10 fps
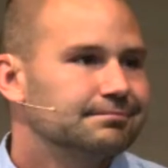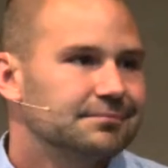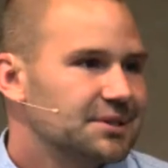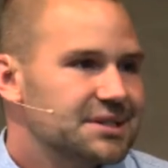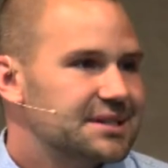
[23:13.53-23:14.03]

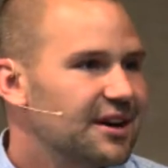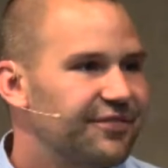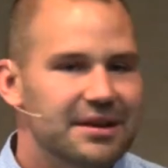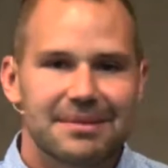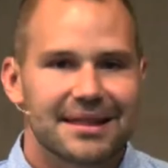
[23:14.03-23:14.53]
There's just
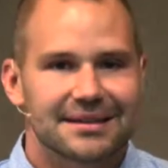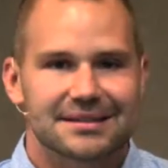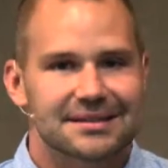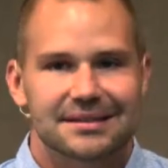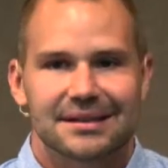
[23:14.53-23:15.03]
stuff in me that
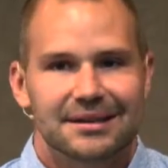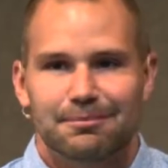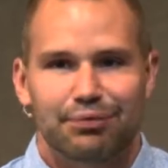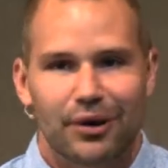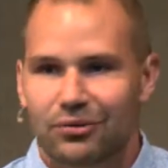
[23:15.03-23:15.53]
is
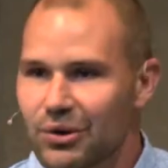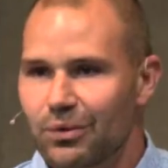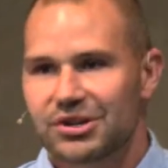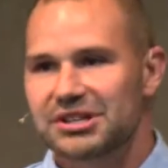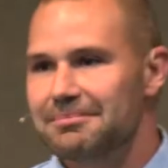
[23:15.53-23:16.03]
prone to
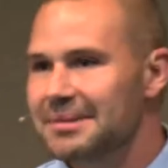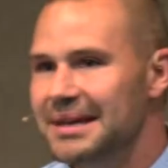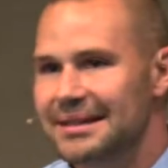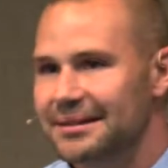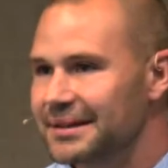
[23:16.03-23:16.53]
worship
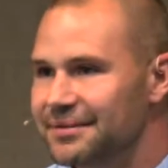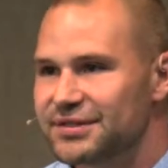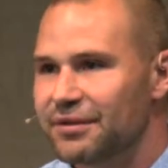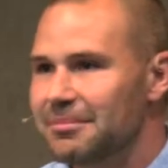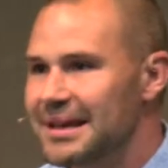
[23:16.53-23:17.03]
me, that lives
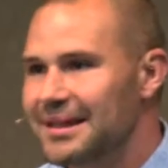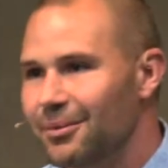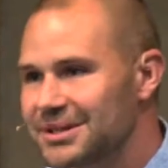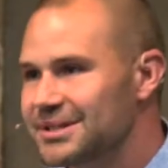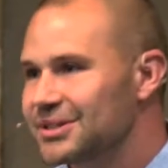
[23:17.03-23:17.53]
for me, that
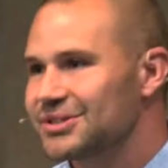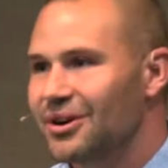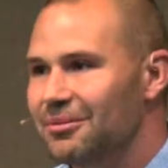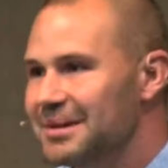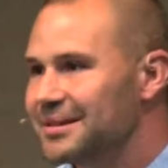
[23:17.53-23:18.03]
wants to
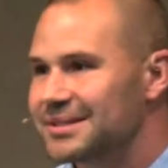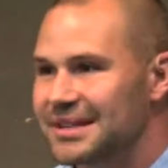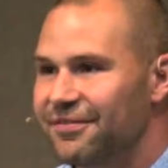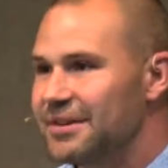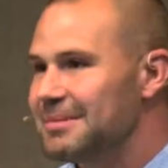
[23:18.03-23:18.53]
exalt me. There's
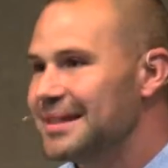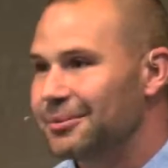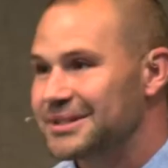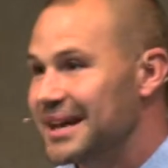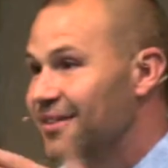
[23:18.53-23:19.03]
stuff in me that
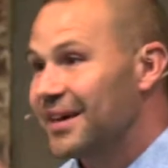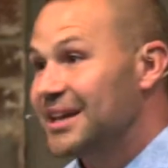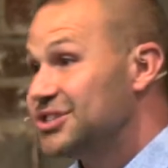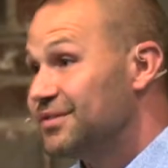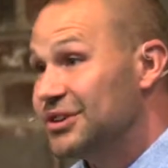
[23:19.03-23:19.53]
will take
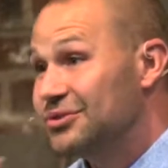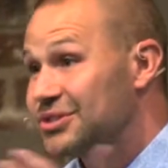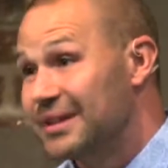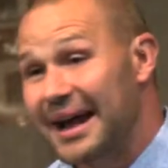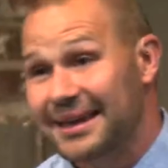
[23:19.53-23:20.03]
advantage of you
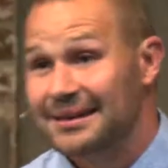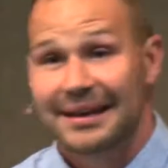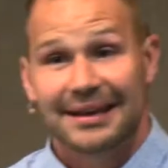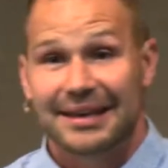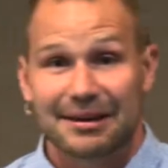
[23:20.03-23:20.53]
so that I can
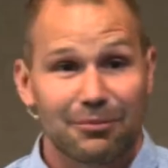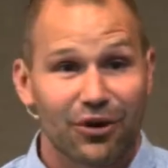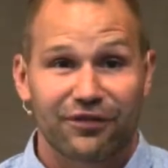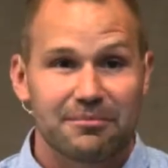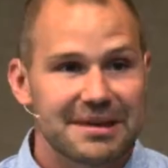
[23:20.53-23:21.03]
get
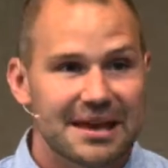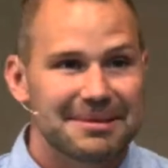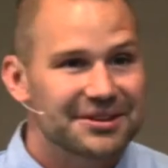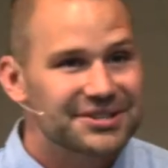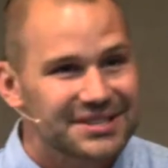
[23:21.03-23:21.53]
more for me. I
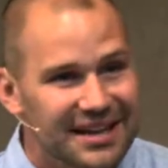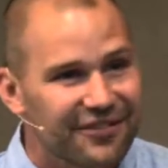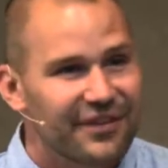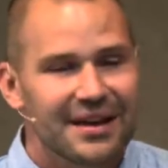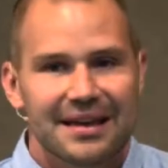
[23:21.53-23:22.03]
mean, there's
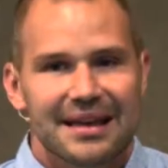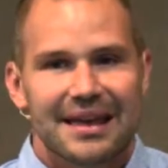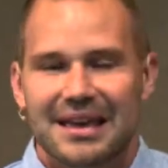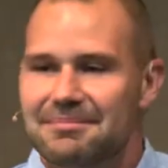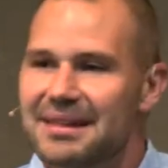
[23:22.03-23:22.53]
stuff
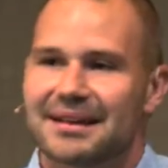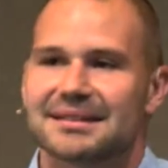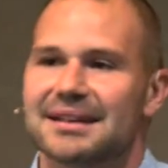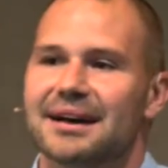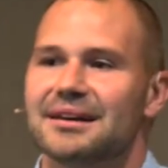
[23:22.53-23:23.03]
in me that
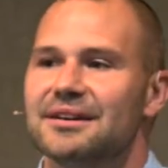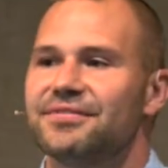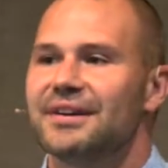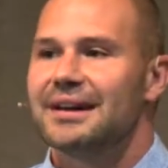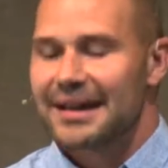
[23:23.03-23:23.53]
is not
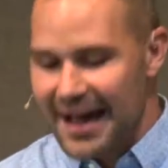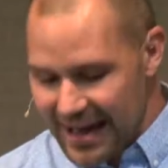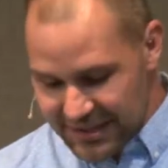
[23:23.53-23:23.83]
of God.